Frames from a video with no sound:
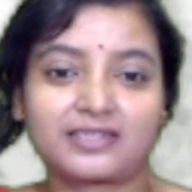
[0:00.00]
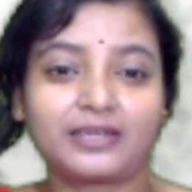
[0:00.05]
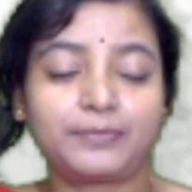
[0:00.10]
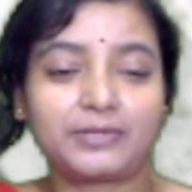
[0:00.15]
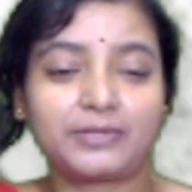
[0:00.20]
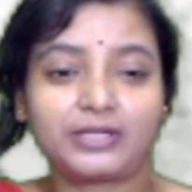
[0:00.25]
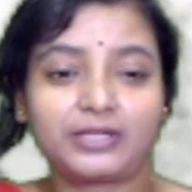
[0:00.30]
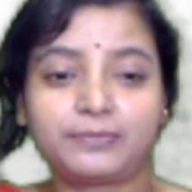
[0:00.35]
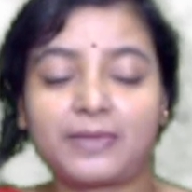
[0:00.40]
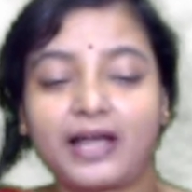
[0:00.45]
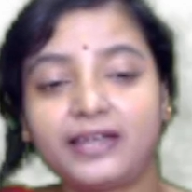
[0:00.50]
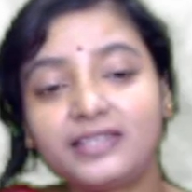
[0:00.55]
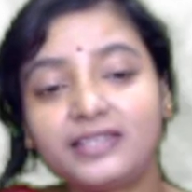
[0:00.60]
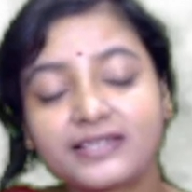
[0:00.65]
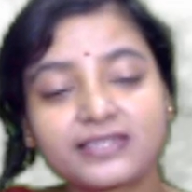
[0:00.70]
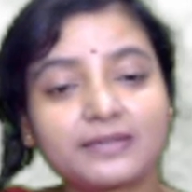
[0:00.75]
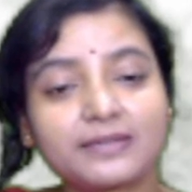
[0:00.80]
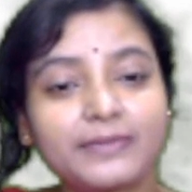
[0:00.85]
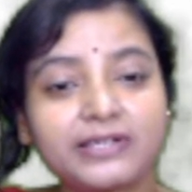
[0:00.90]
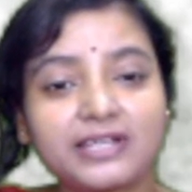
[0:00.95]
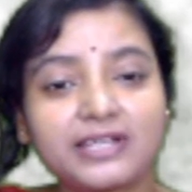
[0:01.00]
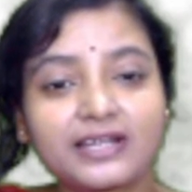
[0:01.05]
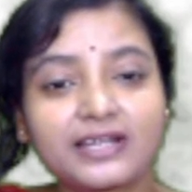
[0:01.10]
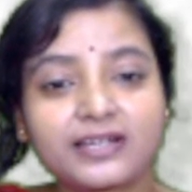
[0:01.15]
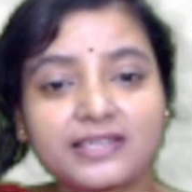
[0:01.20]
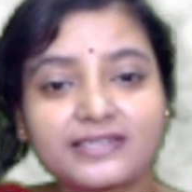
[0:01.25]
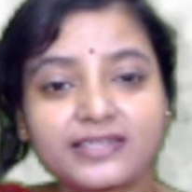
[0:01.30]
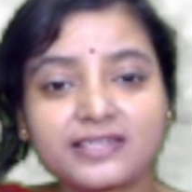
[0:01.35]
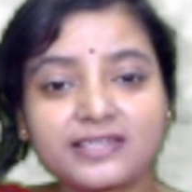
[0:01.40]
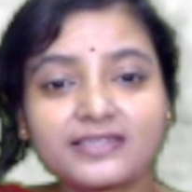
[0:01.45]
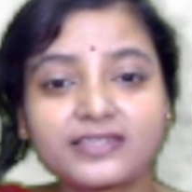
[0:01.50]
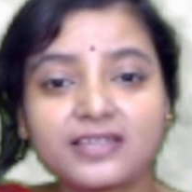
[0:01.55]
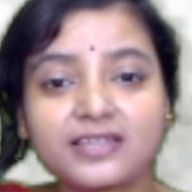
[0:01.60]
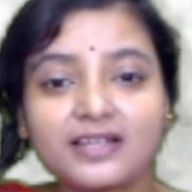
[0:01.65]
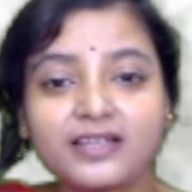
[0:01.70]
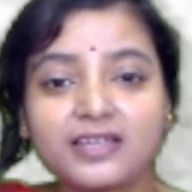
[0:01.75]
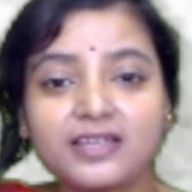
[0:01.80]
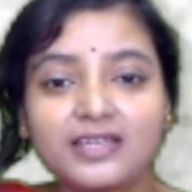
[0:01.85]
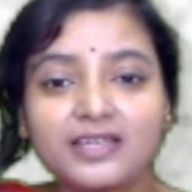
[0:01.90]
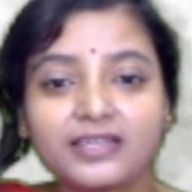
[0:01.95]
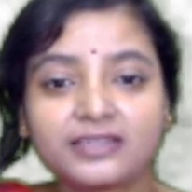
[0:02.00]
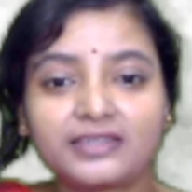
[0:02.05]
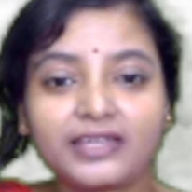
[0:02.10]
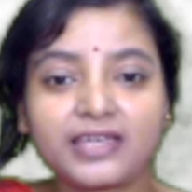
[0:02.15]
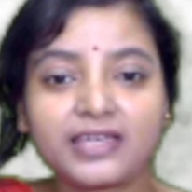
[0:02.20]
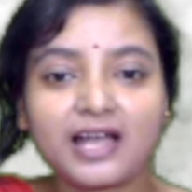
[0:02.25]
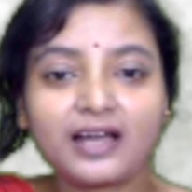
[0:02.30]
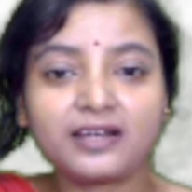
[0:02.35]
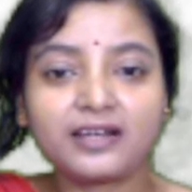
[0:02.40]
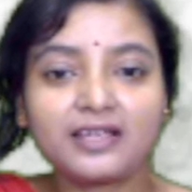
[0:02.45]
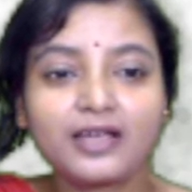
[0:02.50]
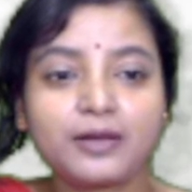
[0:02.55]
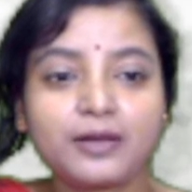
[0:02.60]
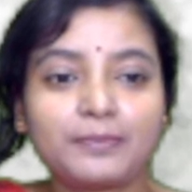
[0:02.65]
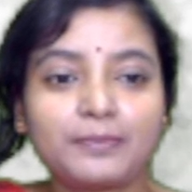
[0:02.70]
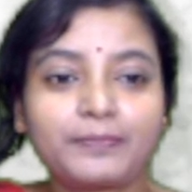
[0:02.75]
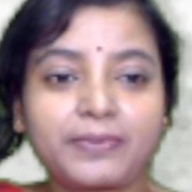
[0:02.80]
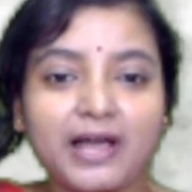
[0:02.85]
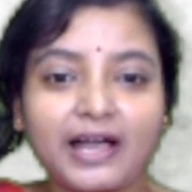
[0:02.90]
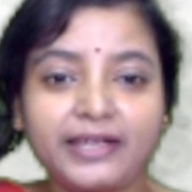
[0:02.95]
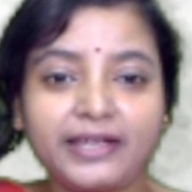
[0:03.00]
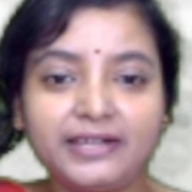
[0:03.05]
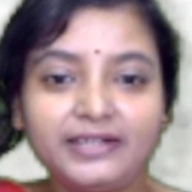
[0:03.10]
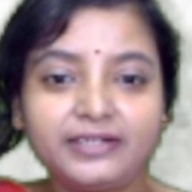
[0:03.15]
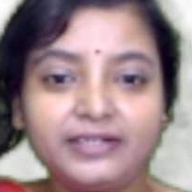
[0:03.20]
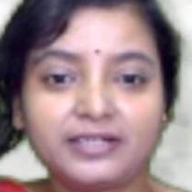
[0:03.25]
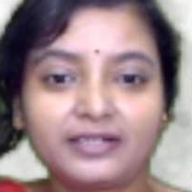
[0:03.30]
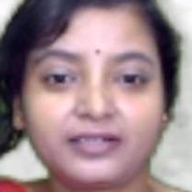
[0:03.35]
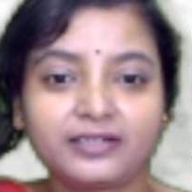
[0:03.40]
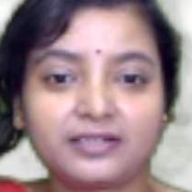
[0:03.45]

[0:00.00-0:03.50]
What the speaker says: Keep in mind the 7 deadly sins. They are pride,